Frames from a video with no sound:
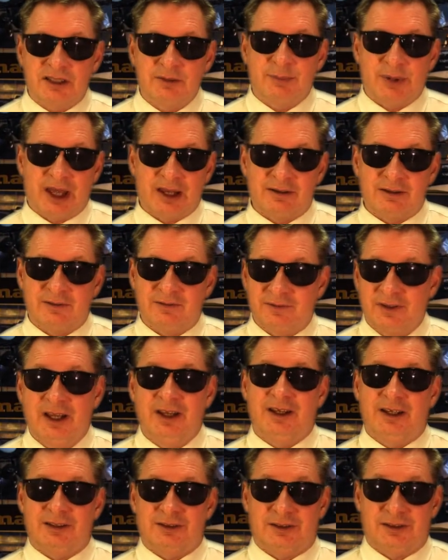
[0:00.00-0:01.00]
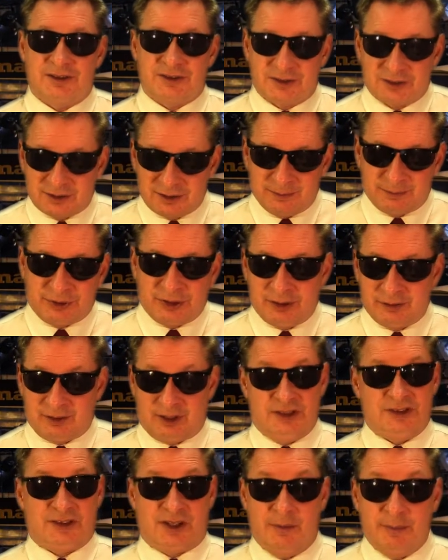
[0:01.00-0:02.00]
competitive. It's
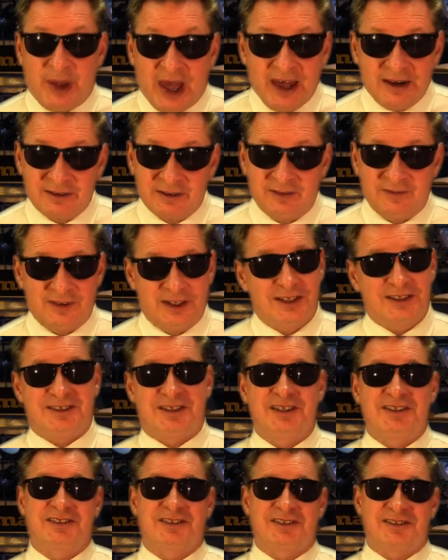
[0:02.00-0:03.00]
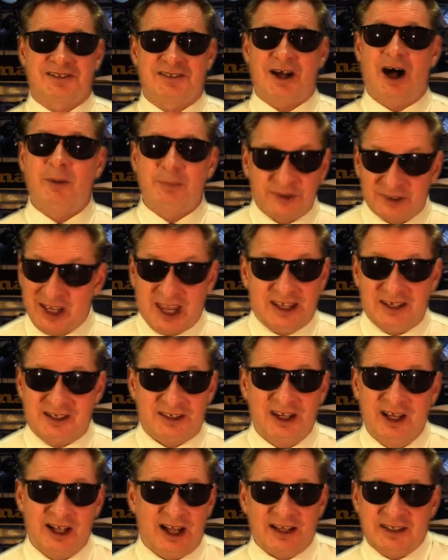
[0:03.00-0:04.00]
competitive. It's
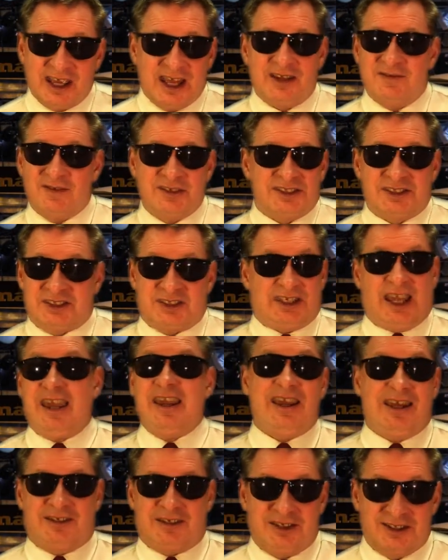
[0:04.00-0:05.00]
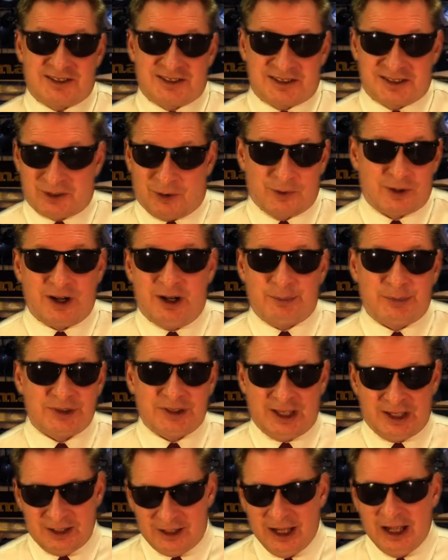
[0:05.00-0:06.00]
complicated. I can't even say it. It's so
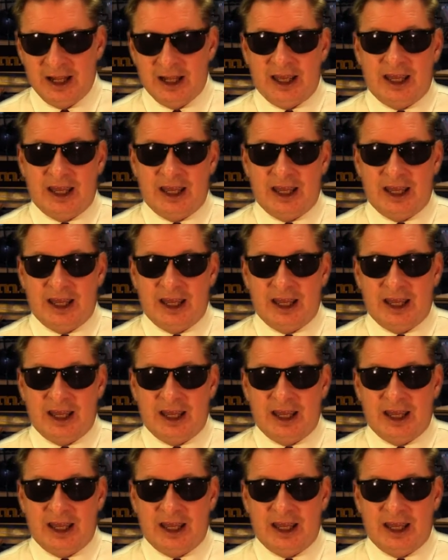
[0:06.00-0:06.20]
complicated.